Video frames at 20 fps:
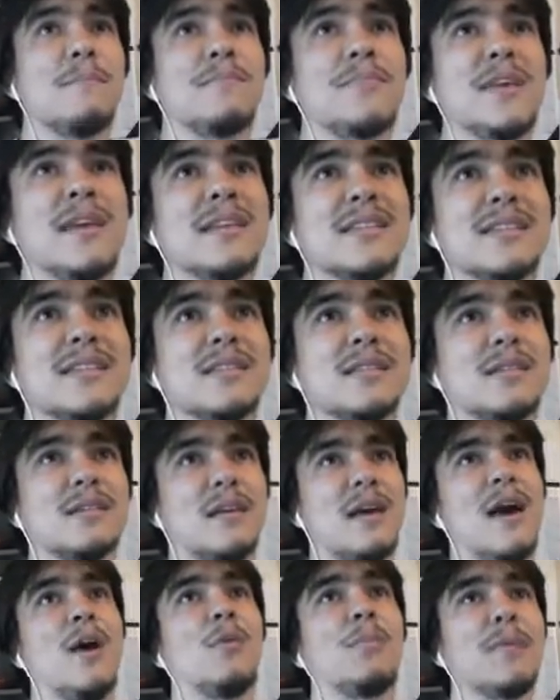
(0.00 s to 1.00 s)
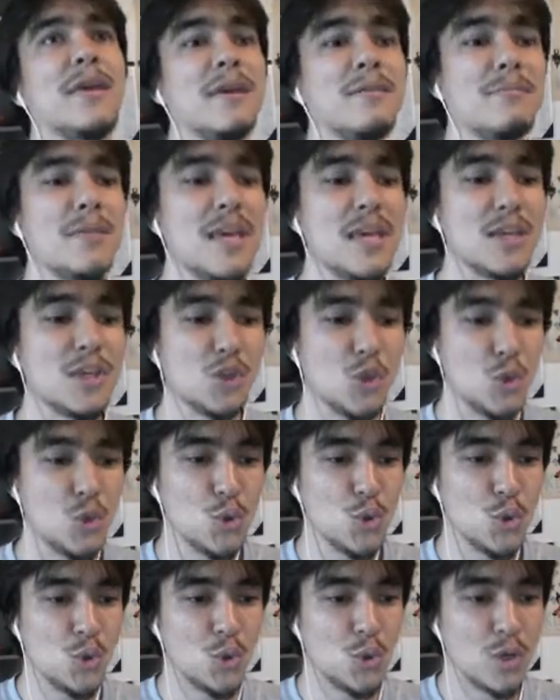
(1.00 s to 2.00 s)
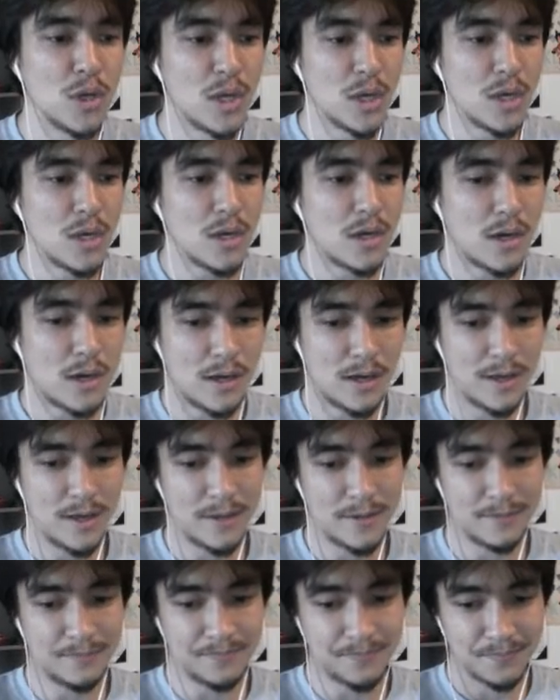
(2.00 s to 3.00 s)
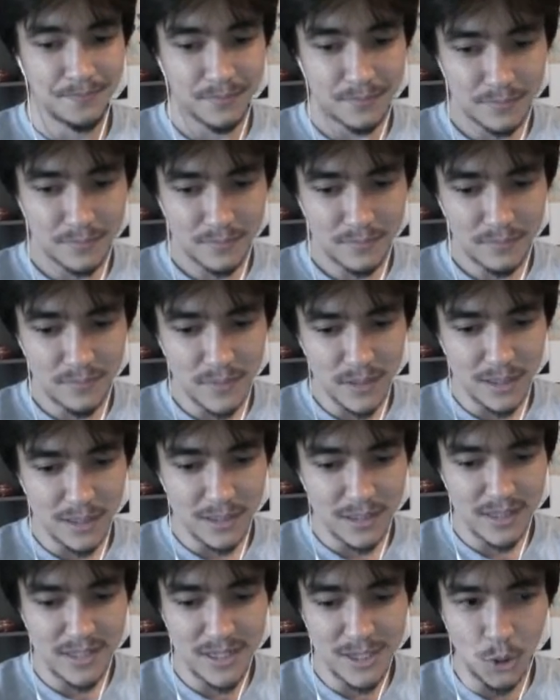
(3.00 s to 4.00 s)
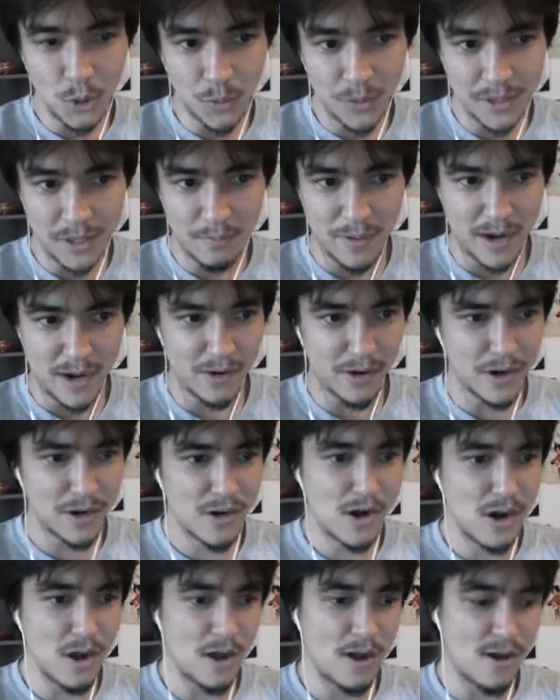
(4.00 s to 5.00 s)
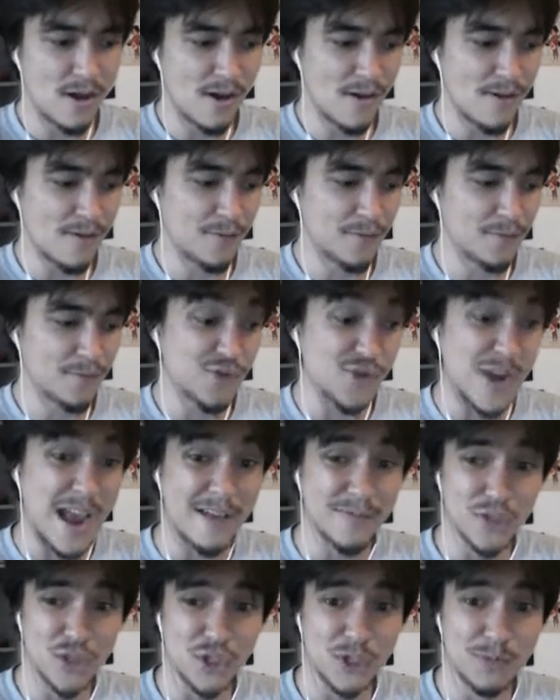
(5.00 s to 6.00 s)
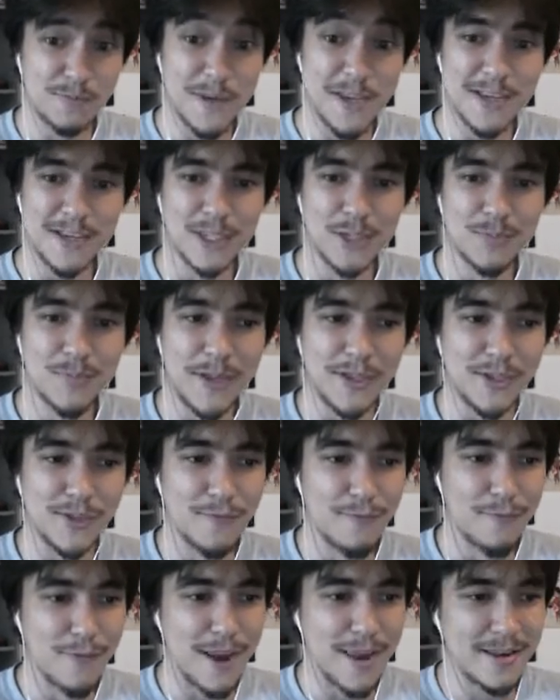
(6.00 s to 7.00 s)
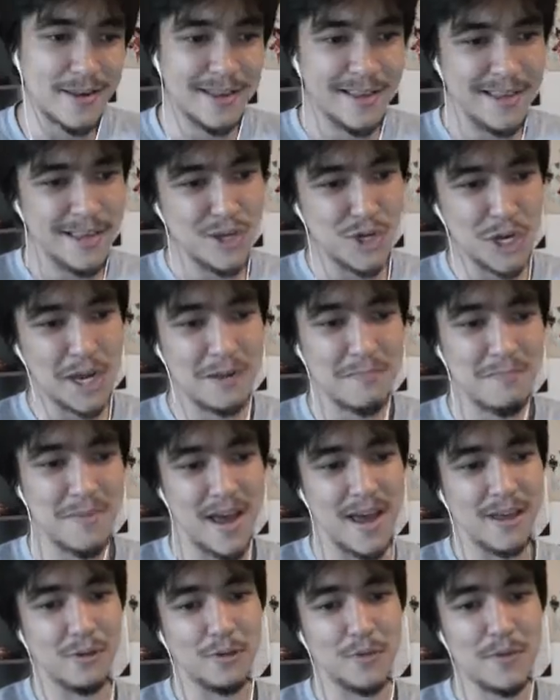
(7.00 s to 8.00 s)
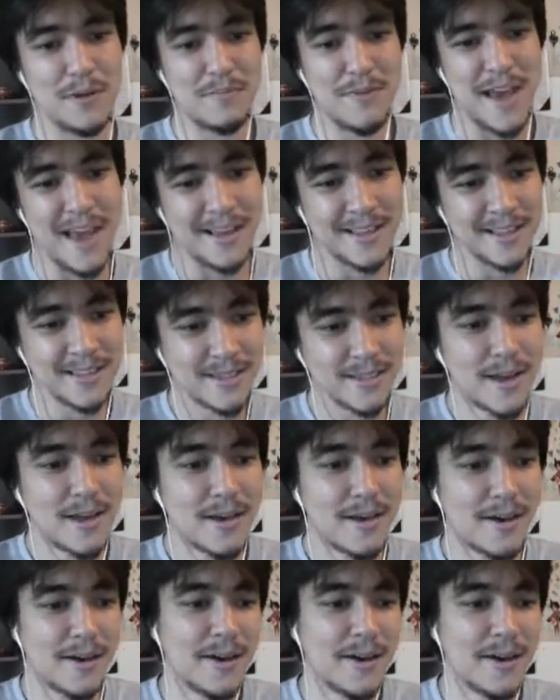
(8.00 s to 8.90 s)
is helping me to deal with the barrier of drafts just being expensive, right? Each kid buying 3 packs,